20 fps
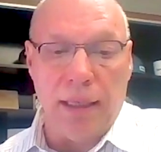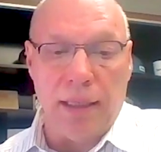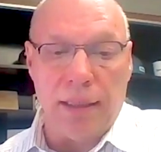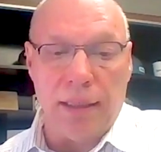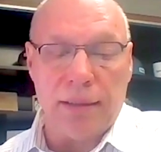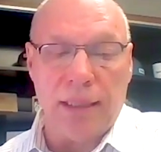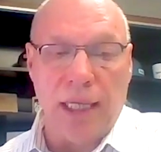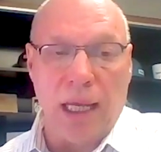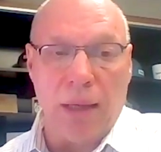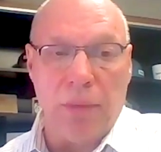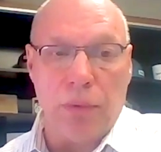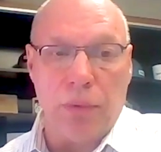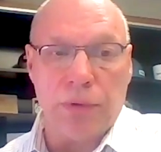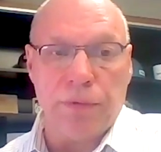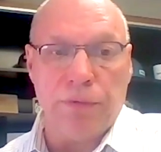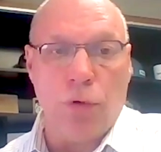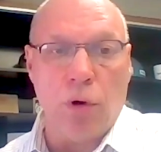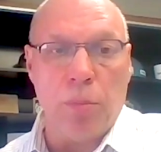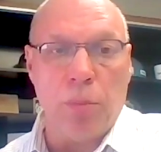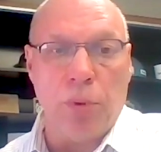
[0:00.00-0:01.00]
of the segment was
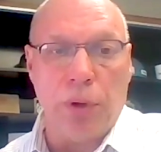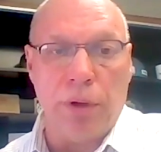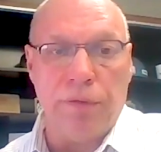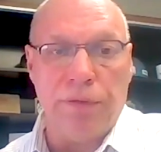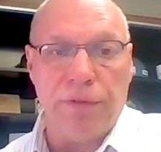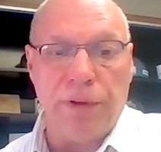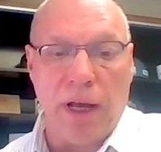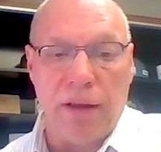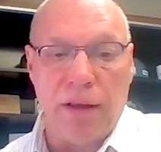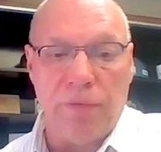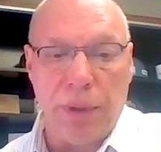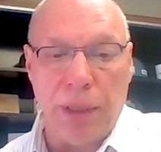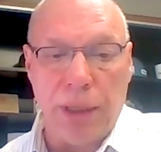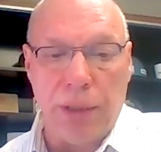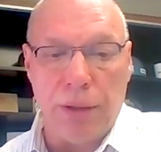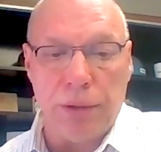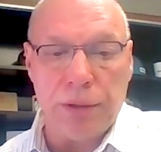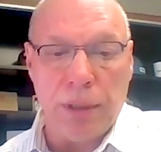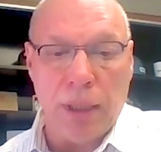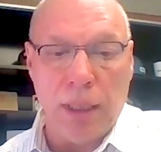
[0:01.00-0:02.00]
4.5
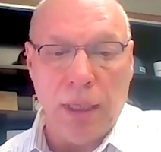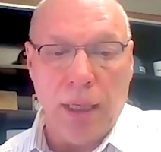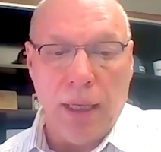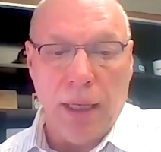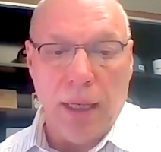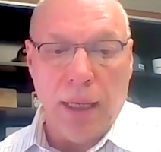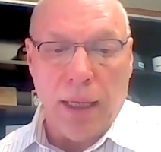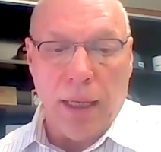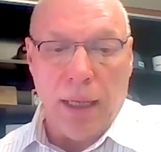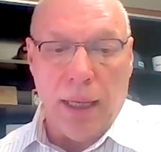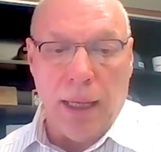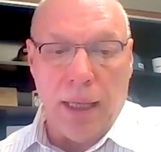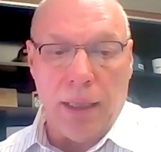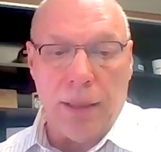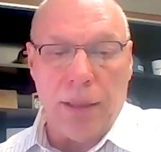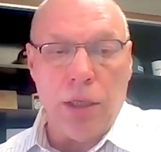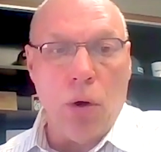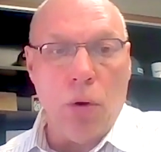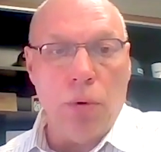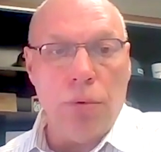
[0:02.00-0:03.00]
meters, and
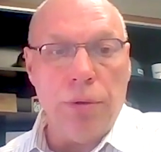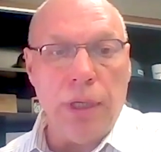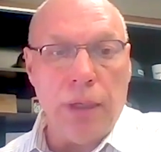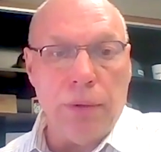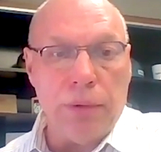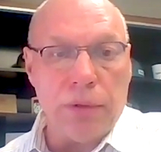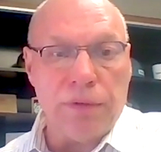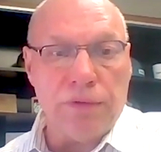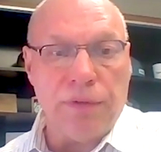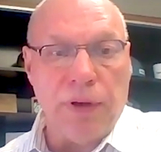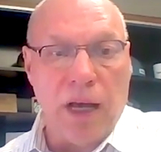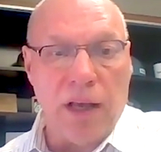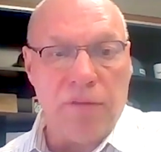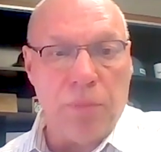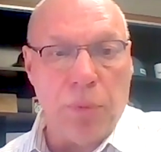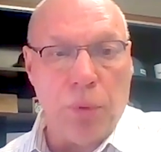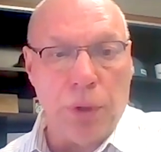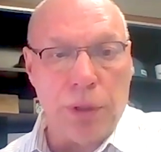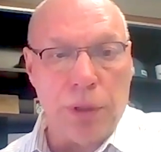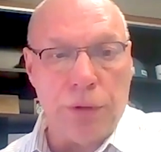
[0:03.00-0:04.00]
the OD was
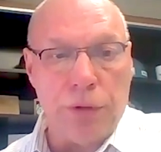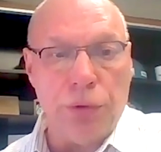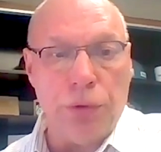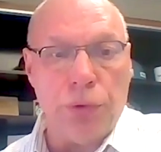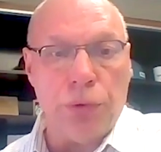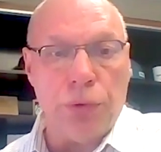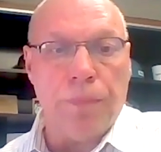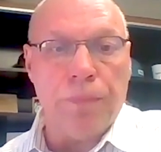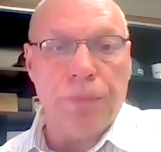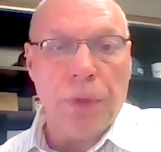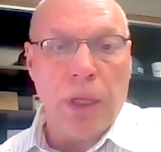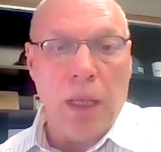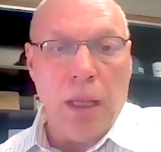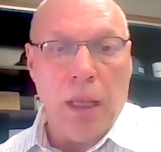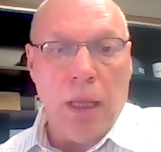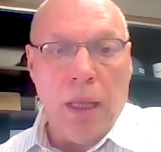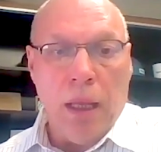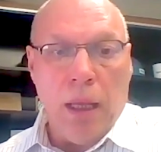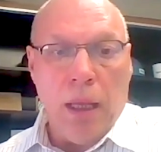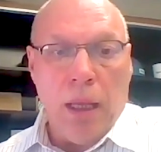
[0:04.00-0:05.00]
5.2.
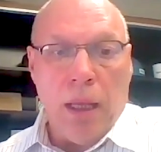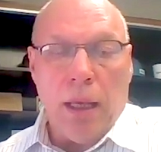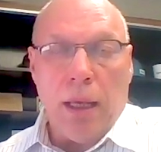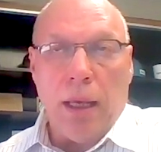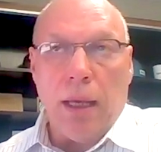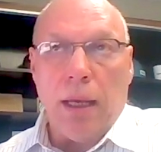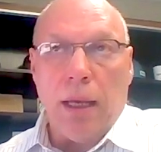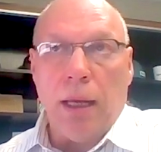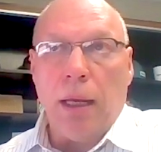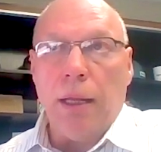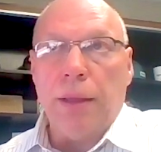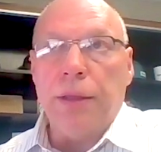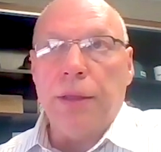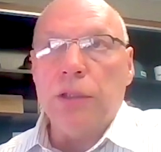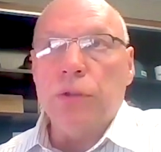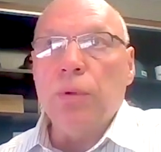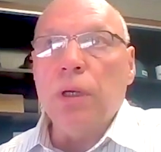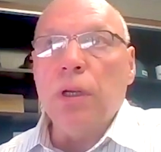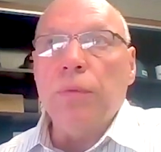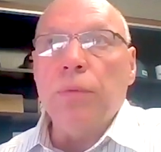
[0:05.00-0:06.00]

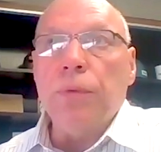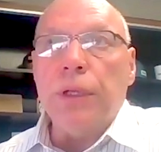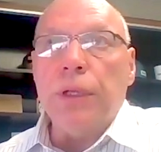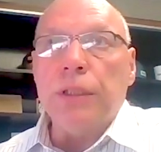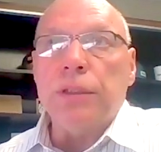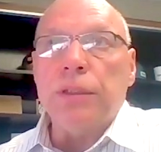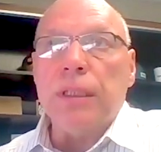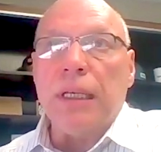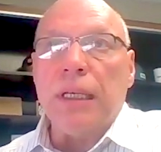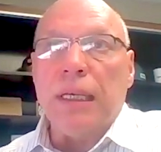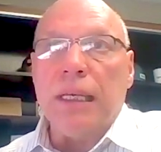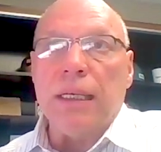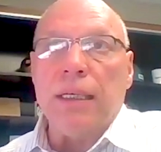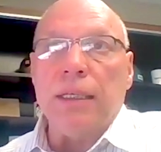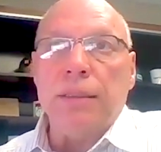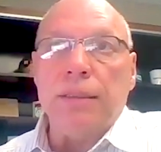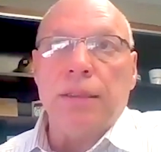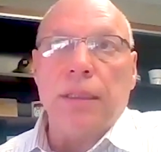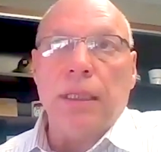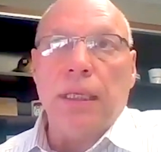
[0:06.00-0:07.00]
This
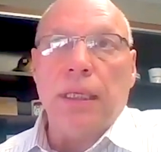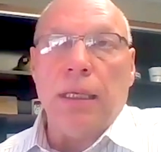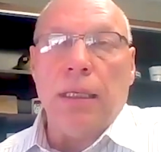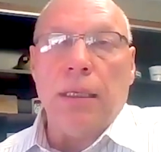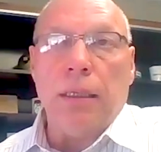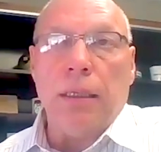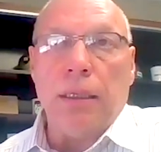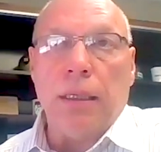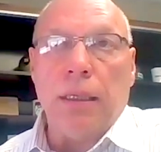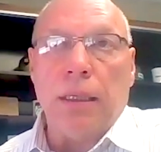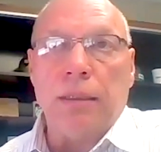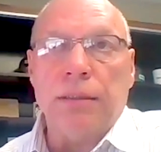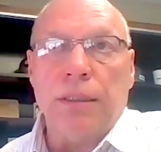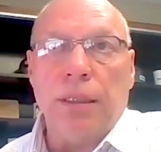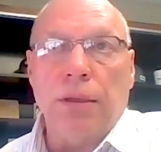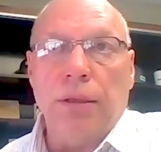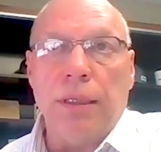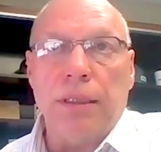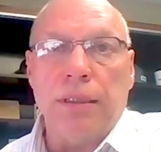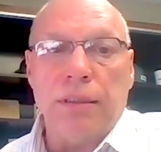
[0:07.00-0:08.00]
is and
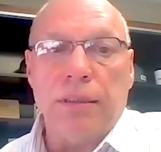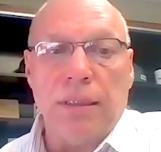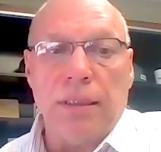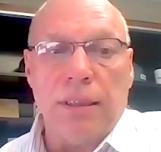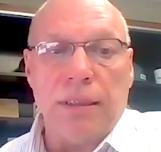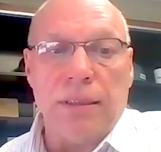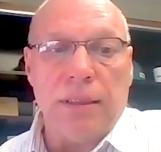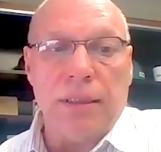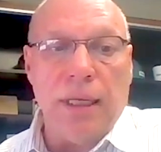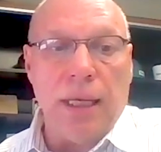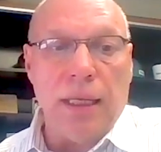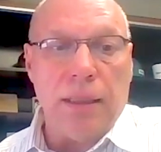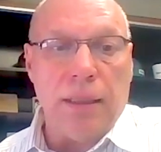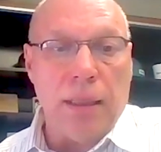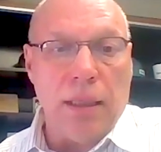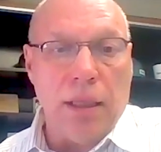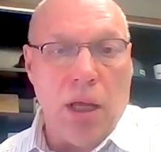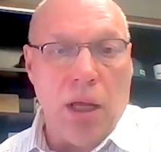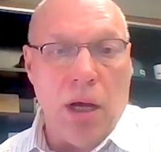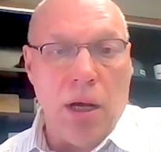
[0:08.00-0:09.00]
still is to this date,
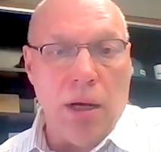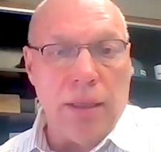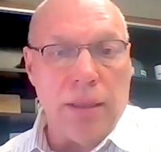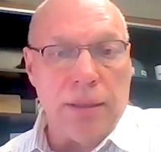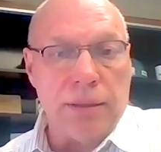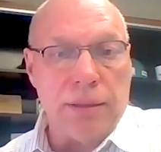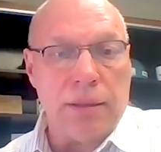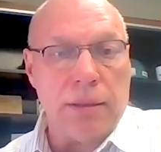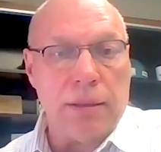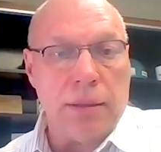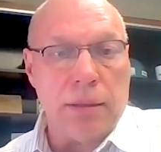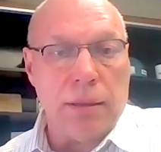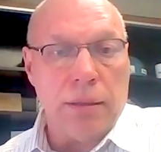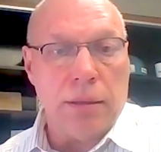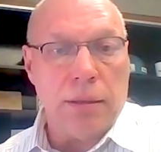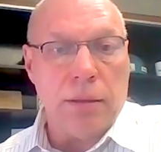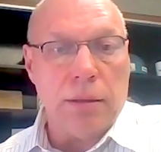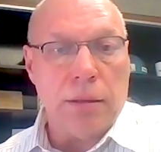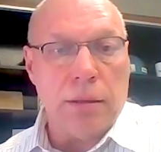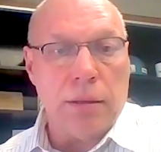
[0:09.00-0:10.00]
the longest
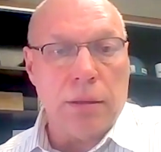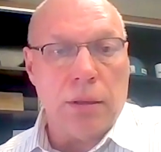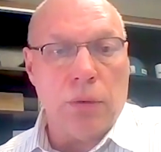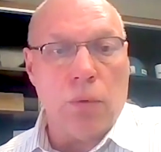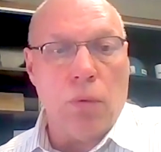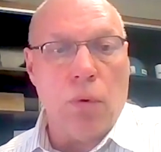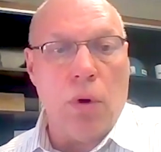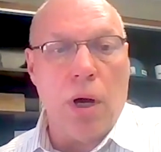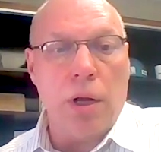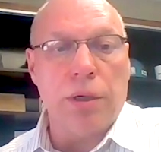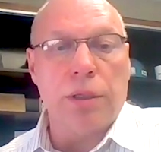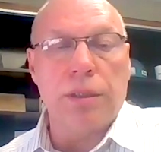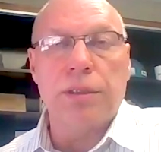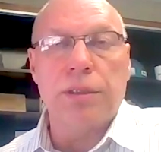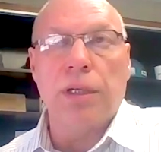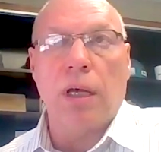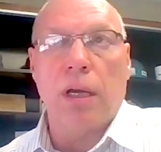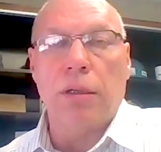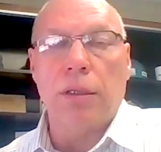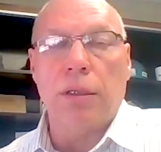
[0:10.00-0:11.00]
water
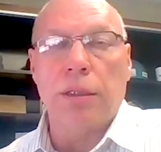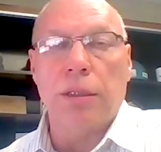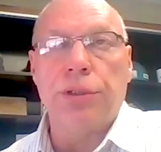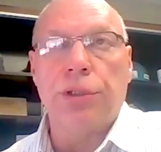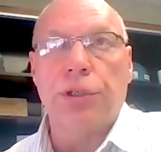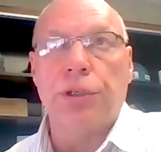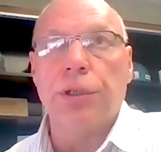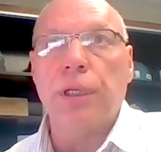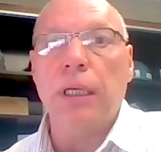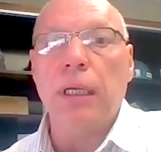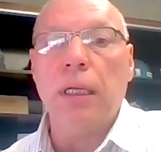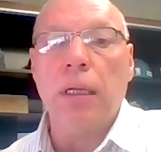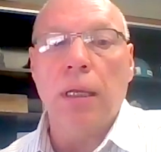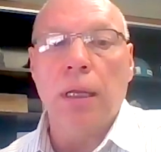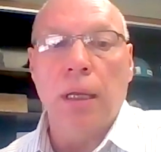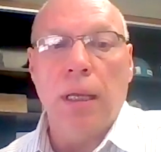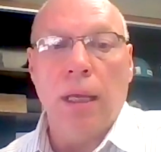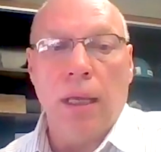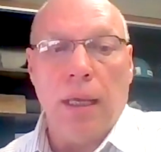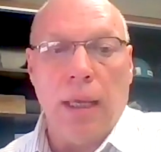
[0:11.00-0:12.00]
tunnel in Turkey.
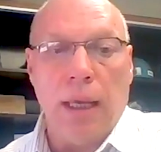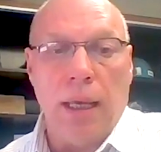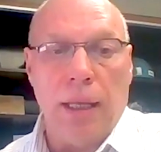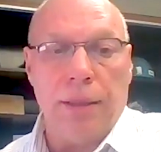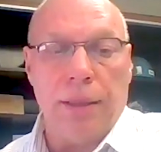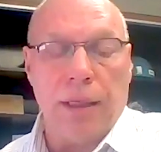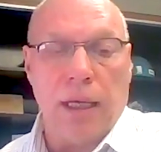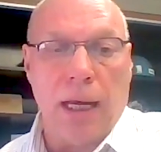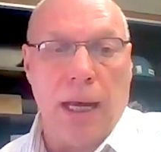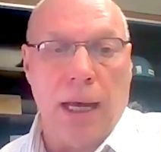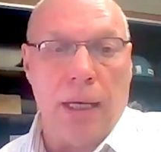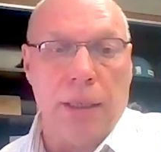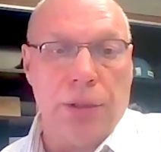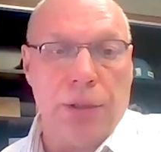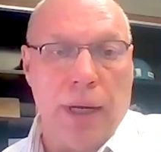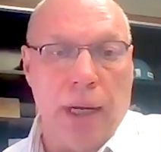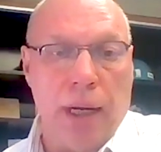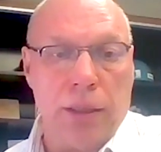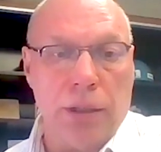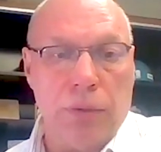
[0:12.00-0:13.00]
And the
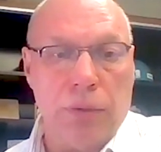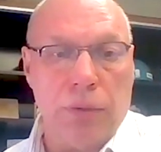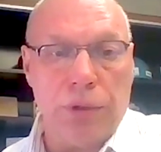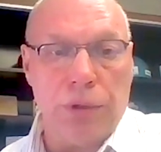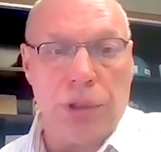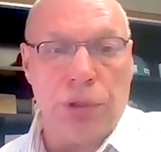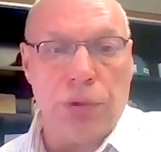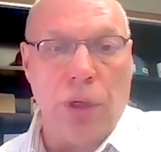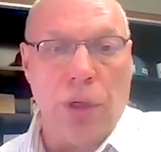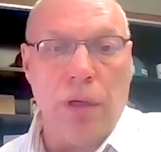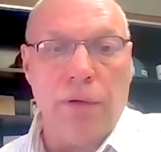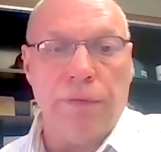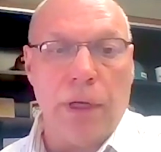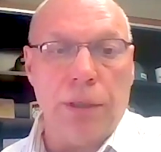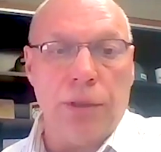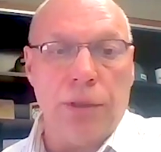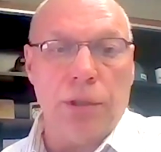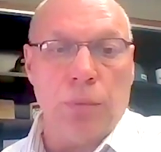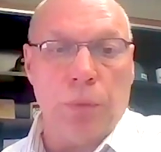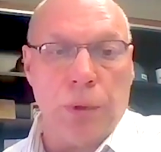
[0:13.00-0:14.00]
contractor was a joint
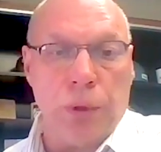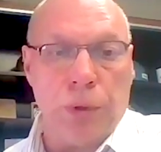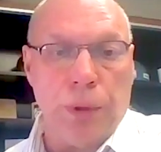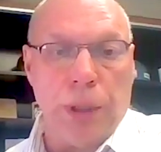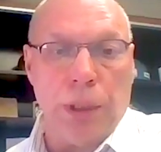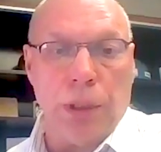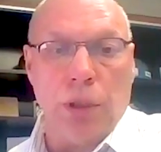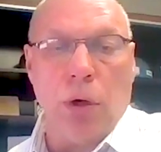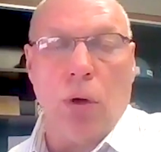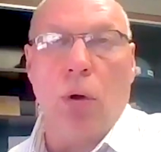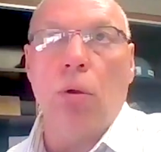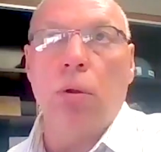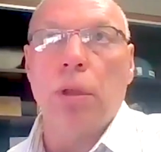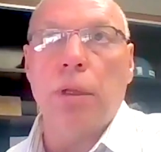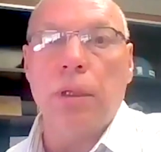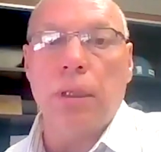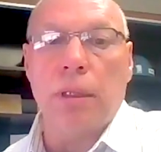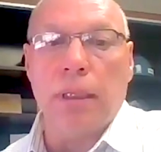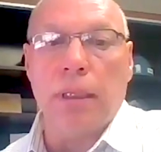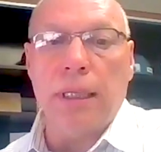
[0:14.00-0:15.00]
venture between
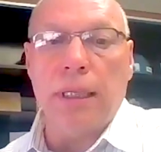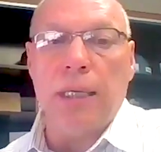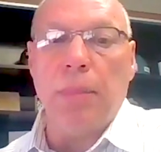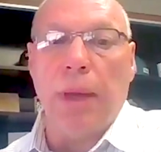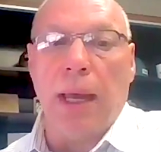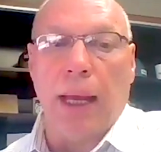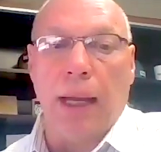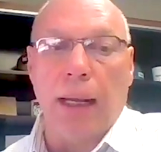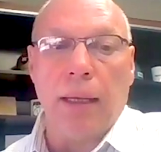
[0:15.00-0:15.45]
Colin and Limak.